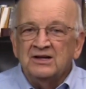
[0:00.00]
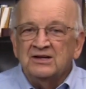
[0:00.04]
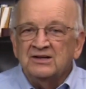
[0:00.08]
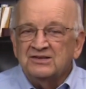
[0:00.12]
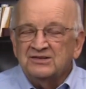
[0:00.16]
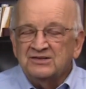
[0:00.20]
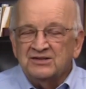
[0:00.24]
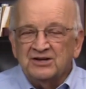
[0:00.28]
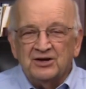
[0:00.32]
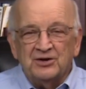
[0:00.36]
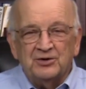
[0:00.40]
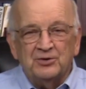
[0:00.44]

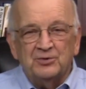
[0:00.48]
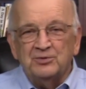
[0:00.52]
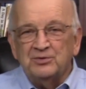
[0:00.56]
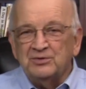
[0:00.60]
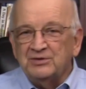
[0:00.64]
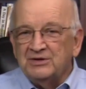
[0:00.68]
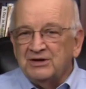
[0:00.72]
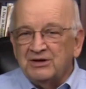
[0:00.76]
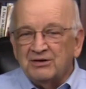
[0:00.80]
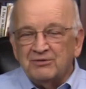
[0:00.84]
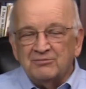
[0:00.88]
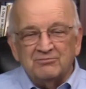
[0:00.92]
So,
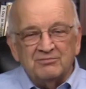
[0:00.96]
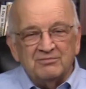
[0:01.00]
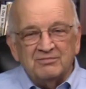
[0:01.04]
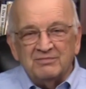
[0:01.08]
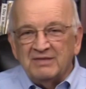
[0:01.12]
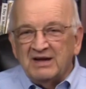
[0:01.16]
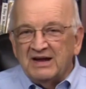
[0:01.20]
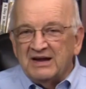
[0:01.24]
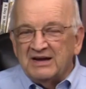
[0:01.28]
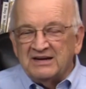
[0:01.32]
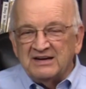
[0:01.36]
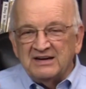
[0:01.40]

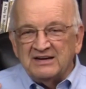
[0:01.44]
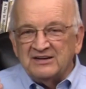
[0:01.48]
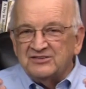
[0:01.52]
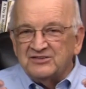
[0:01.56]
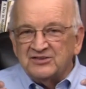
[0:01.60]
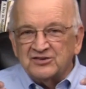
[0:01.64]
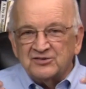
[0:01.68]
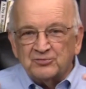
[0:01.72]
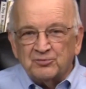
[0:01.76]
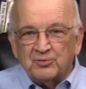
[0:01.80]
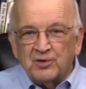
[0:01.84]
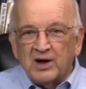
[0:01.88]
it's
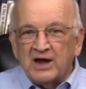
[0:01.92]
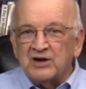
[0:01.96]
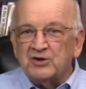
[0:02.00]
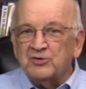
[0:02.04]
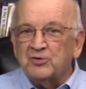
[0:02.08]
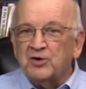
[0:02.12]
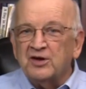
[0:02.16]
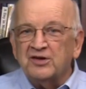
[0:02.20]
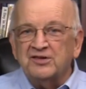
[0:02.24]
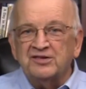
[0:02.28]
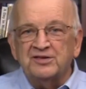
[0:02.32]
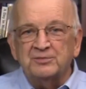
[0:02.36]
just right
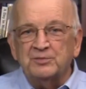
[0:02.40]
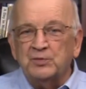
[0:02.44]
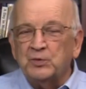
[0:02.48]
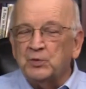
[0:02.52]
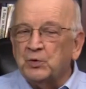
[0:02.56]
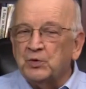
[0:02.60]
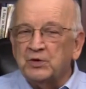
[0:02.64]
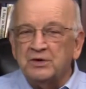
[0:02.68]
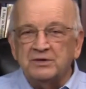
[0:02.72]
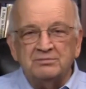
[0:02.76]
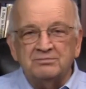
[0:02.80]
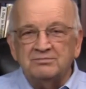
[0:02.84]
across the
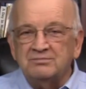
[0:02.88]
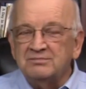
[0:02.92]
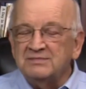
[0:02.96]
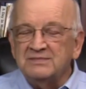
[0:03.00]
board.